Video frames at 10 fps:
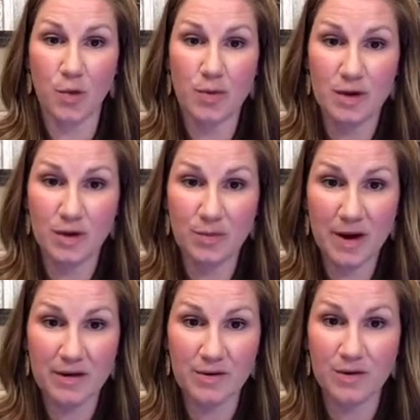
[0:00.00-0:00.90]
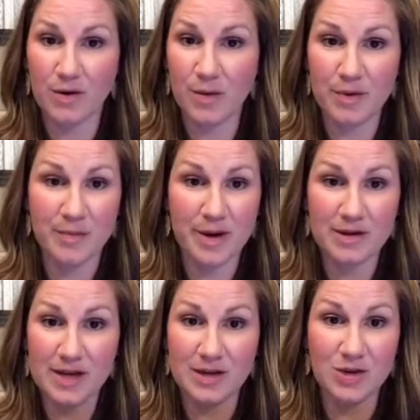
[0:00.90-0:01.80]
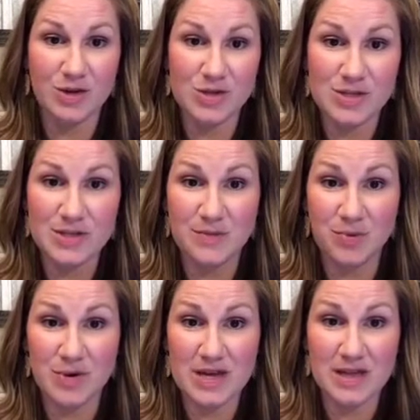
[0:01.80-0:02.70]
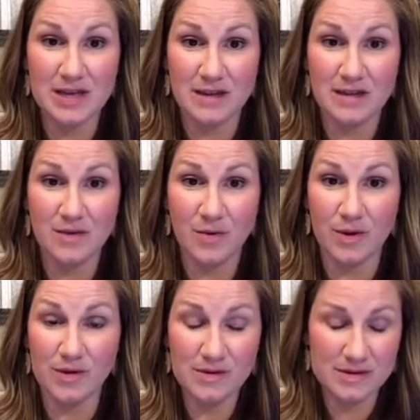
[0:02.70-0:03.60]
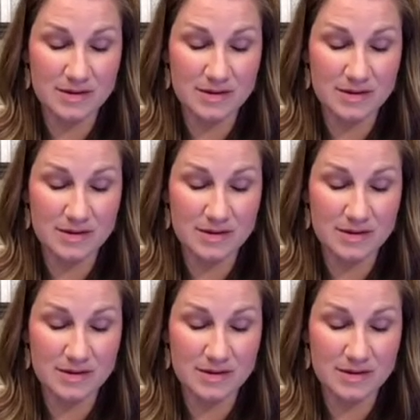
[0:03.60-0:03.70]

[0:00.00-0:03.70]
open a new bottle or open a bottle and you can just breathe in the oils.